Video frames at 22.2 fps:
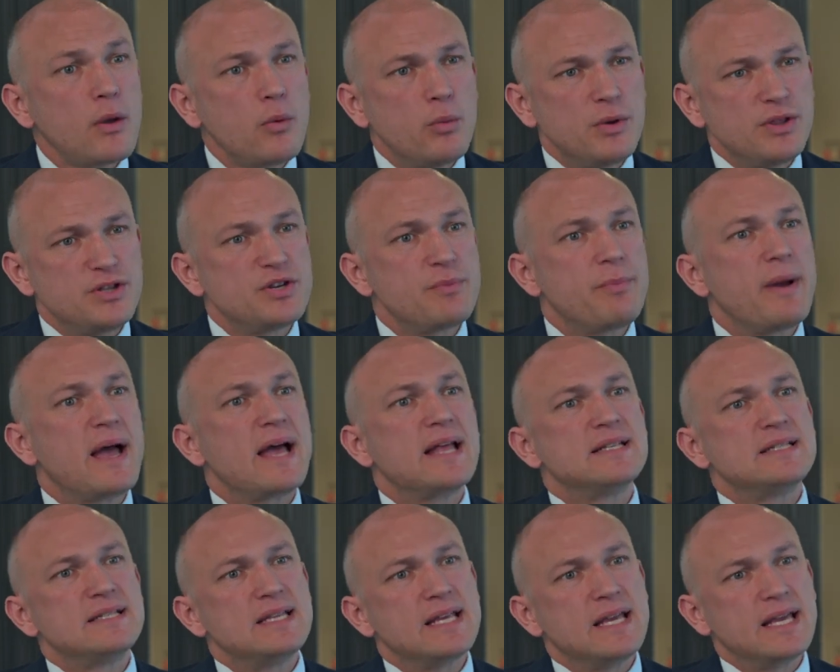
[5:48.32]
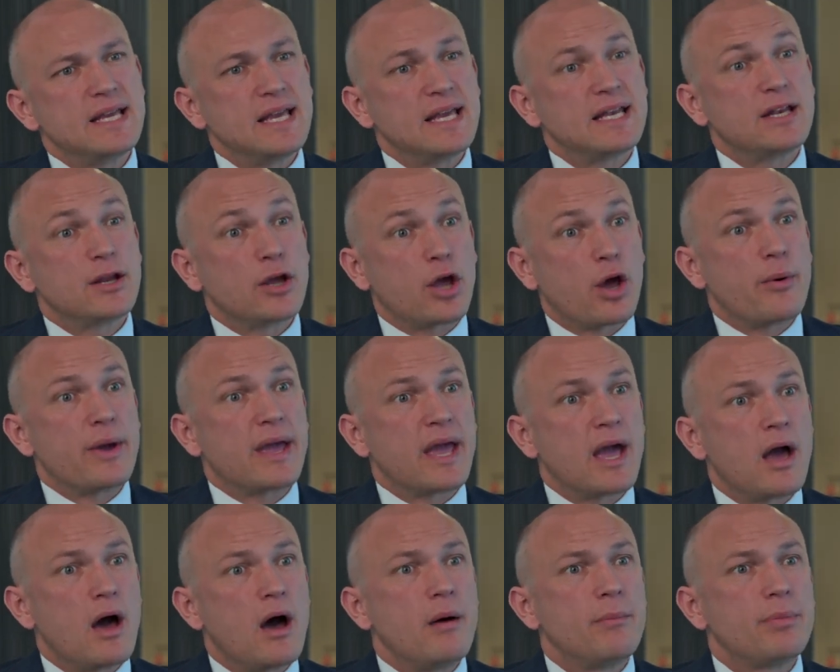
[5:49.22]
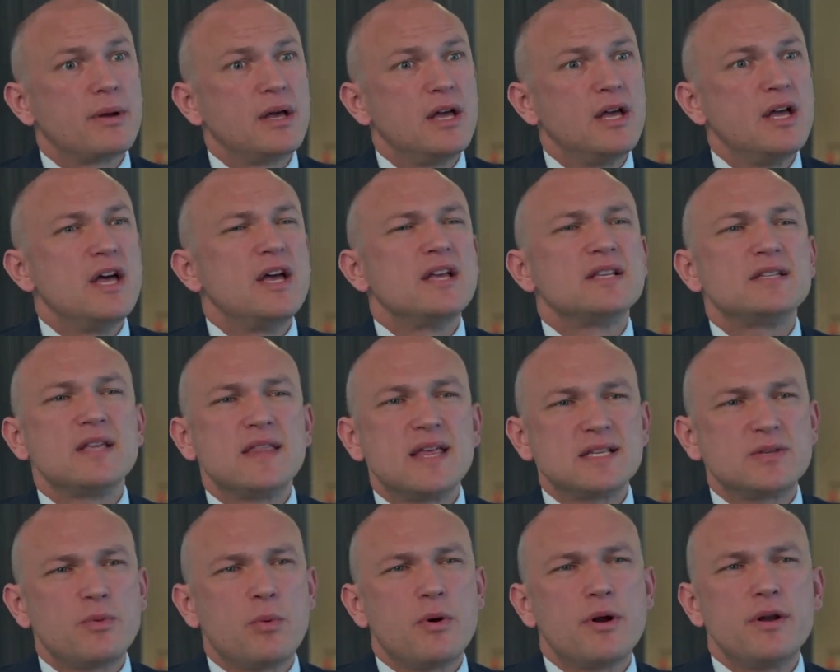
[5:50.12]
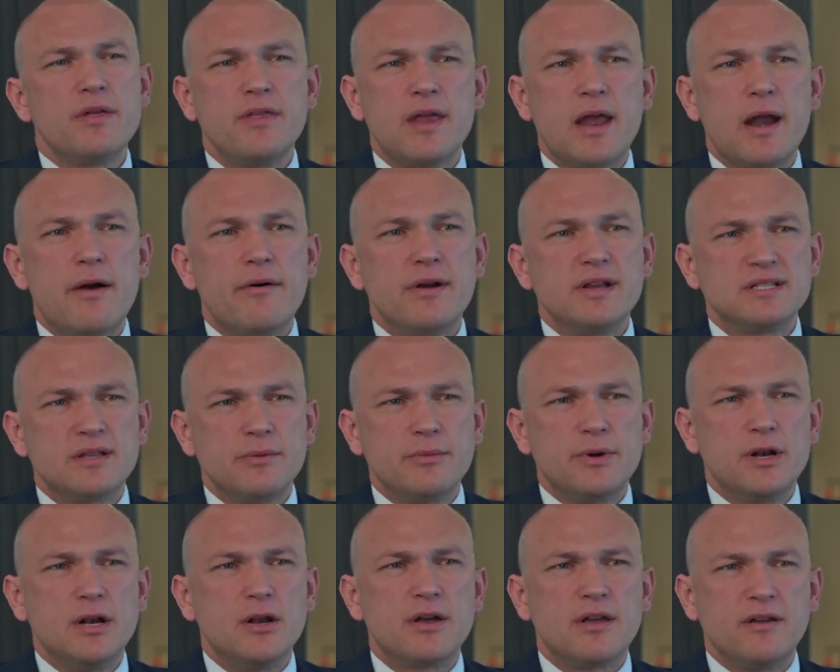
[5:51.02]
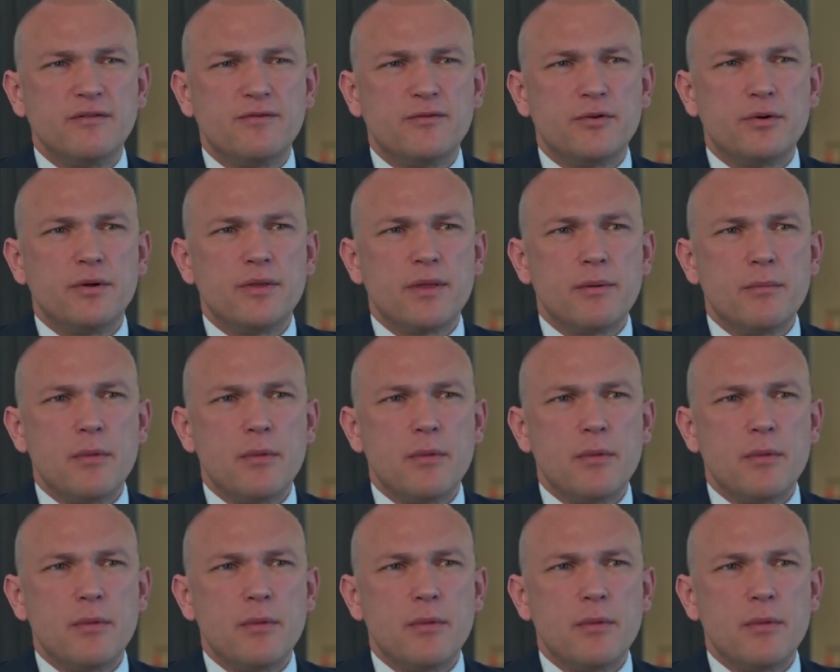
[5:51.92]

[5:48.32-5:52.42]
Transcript: with Japan seeing it going up. So that's one of the areas that we're looking for at the